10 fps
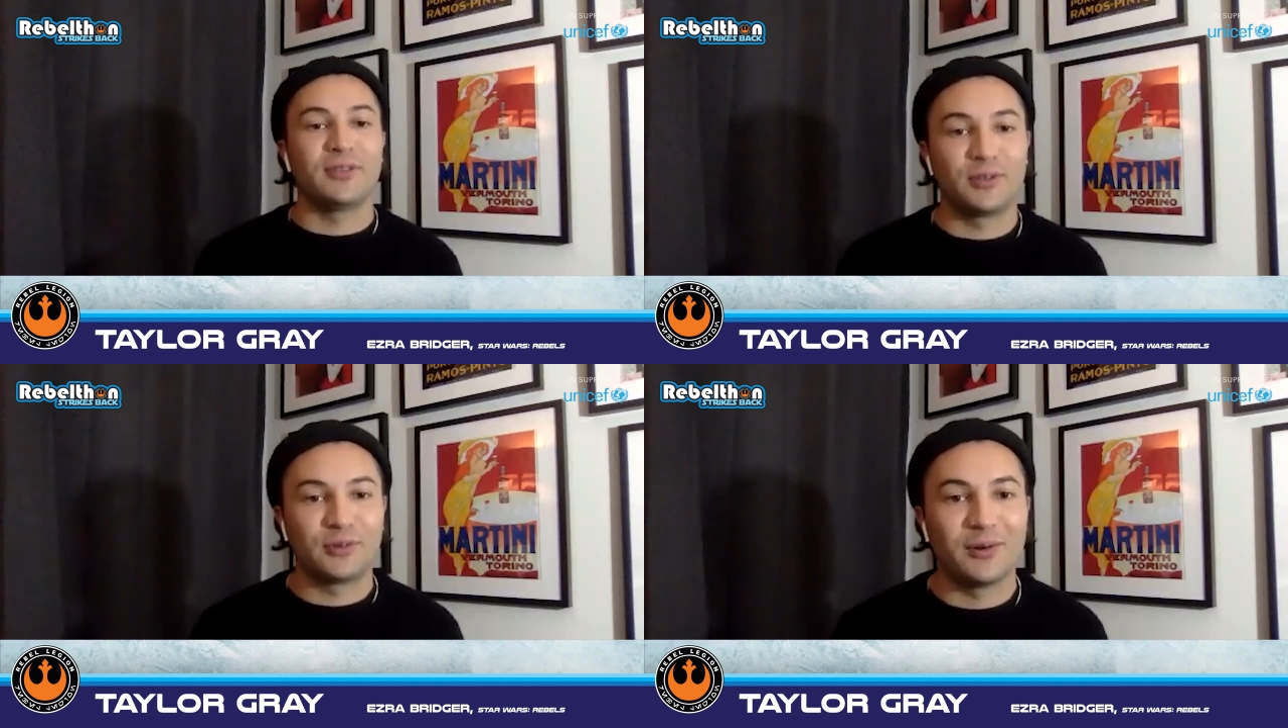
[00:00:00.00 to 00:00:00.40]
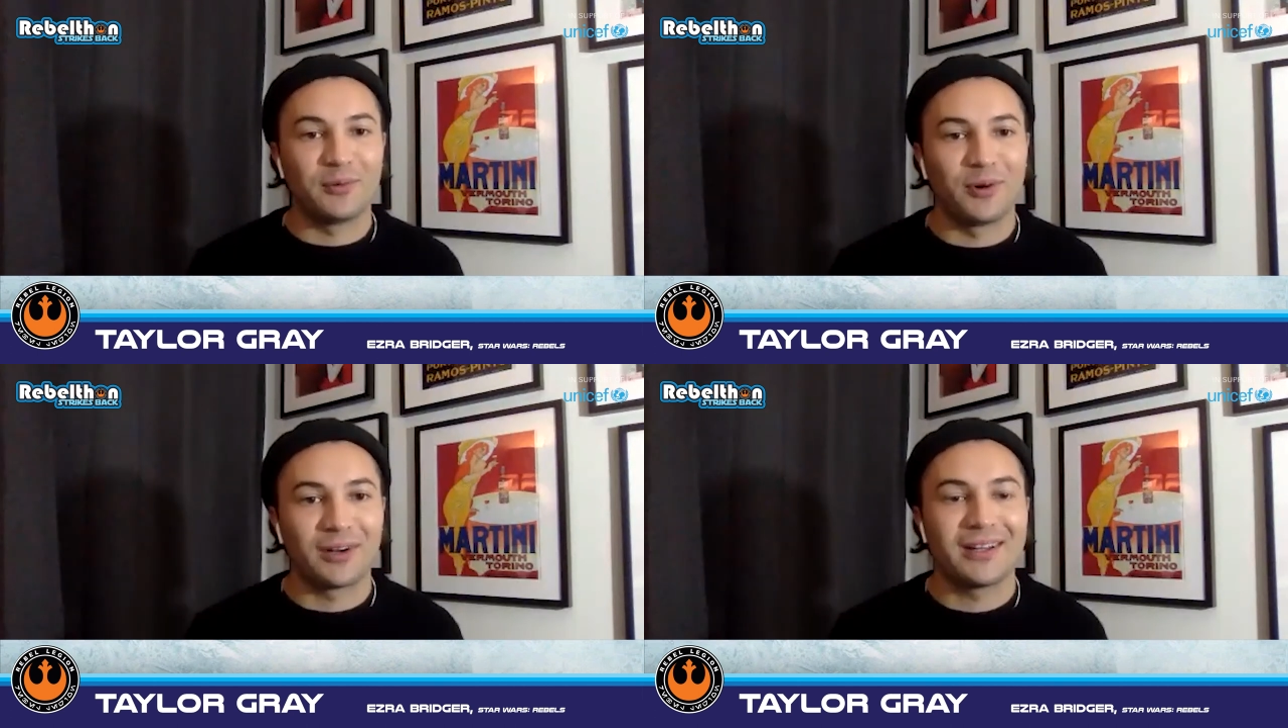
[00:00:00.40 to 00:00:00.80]
and the
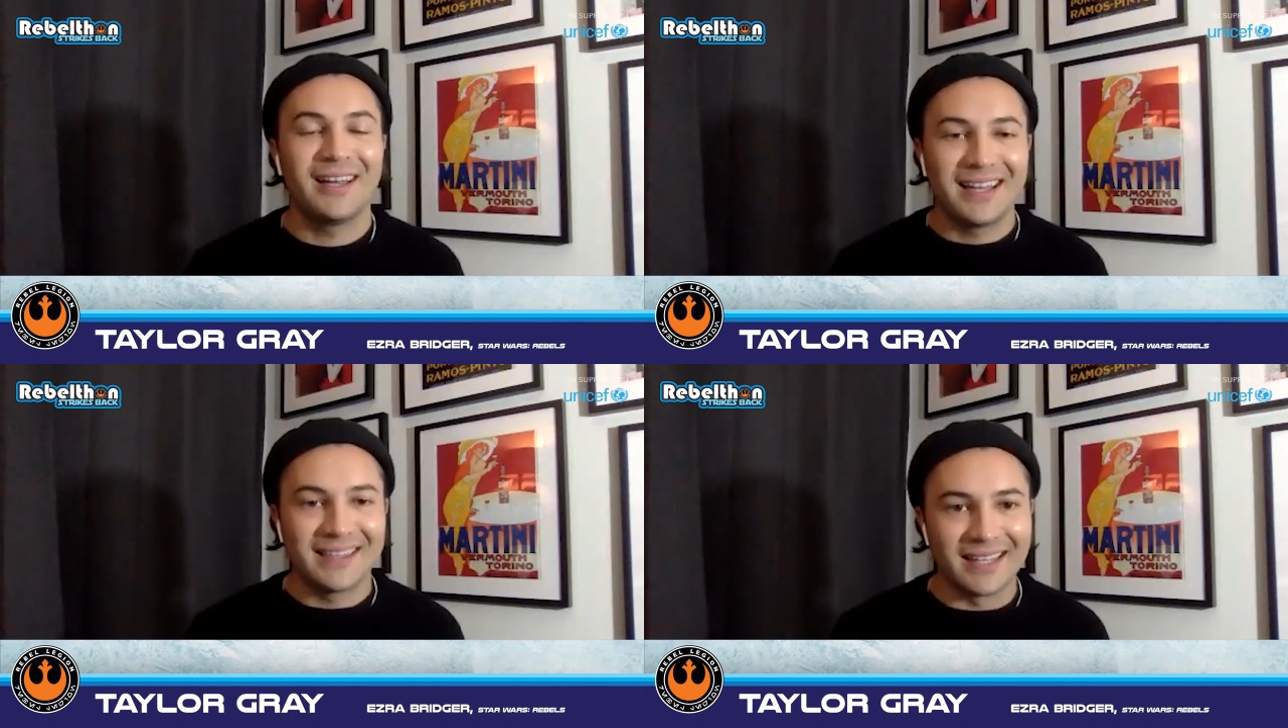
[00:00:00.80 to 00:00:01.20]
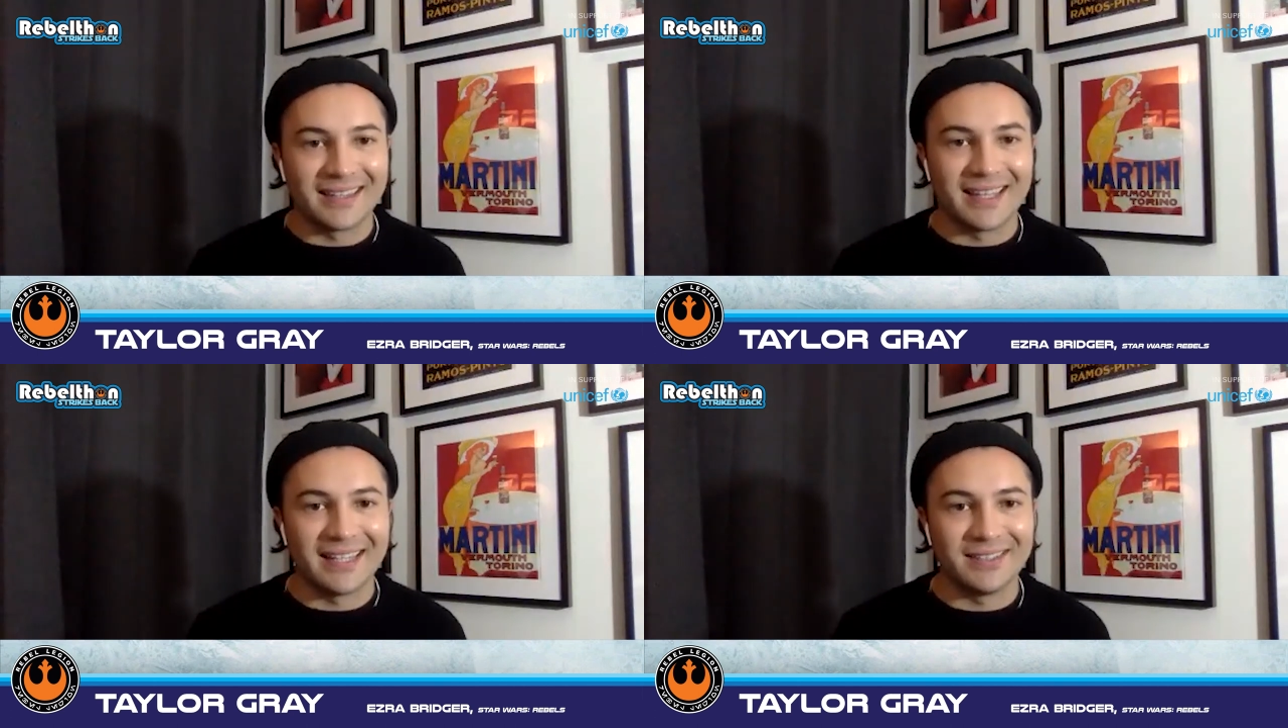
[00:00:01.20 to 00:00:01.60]
great work
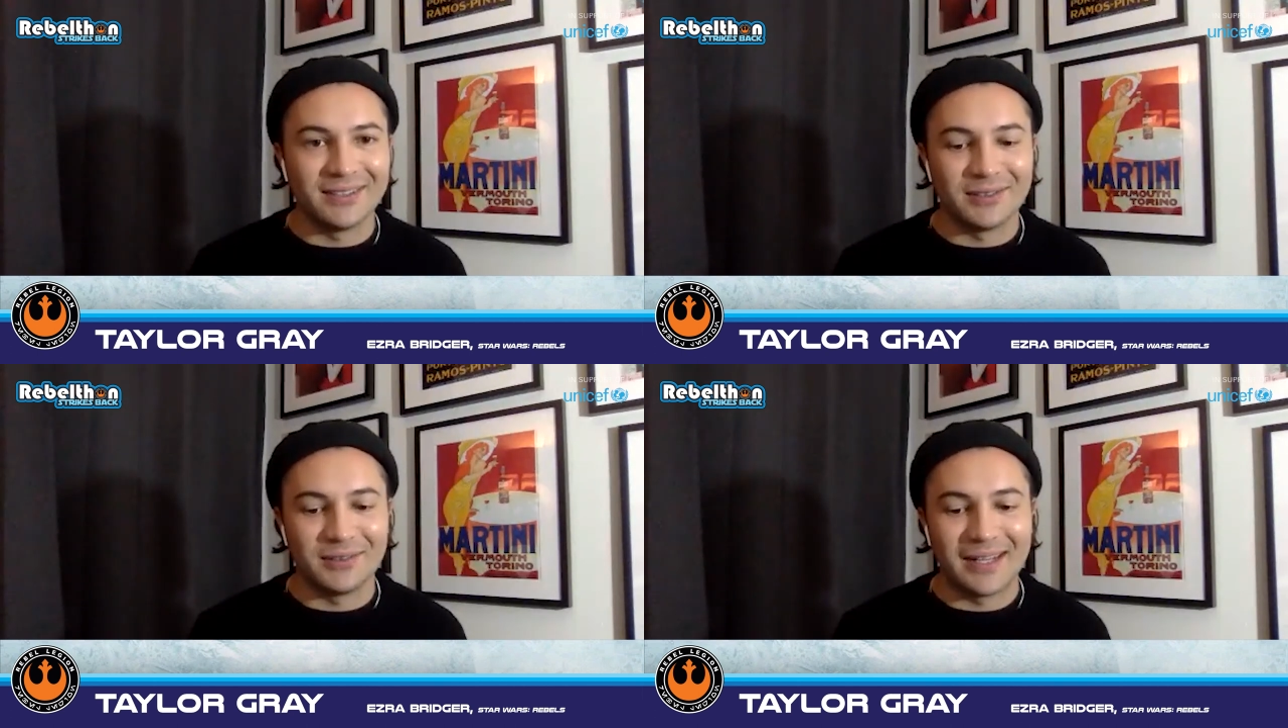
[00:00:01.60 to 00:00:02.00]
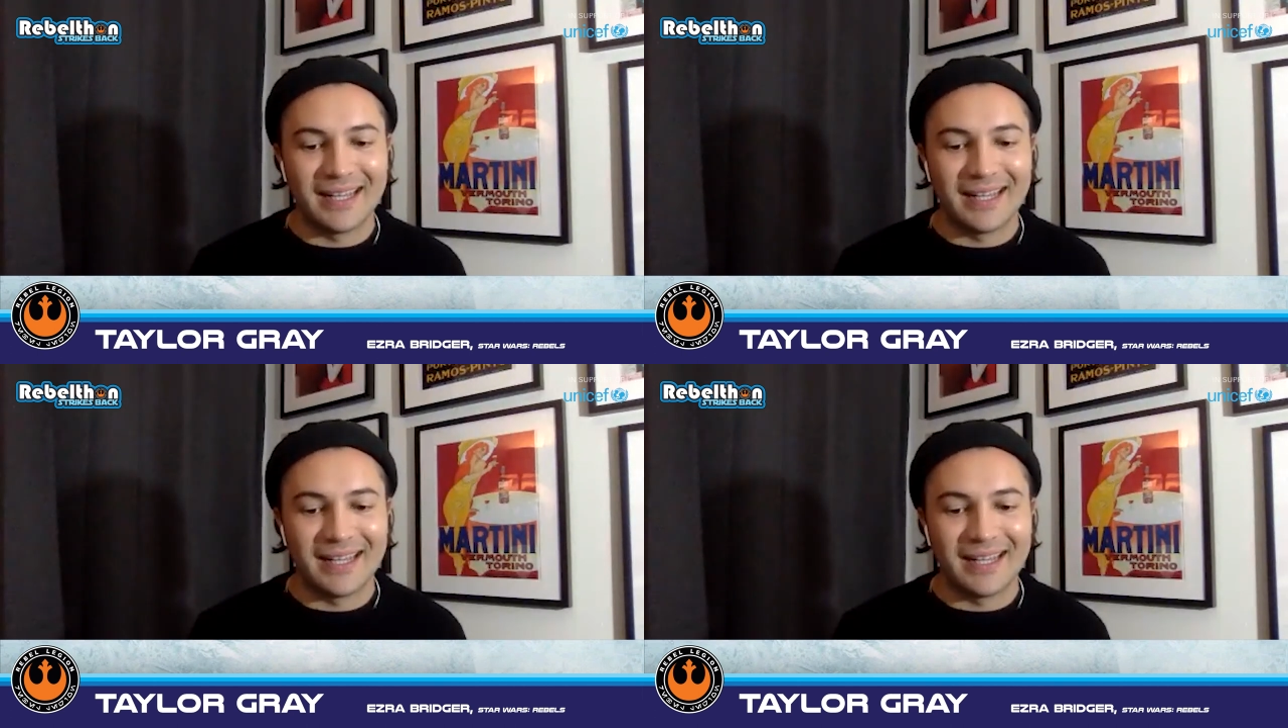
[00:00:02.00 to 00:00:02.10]
that they do.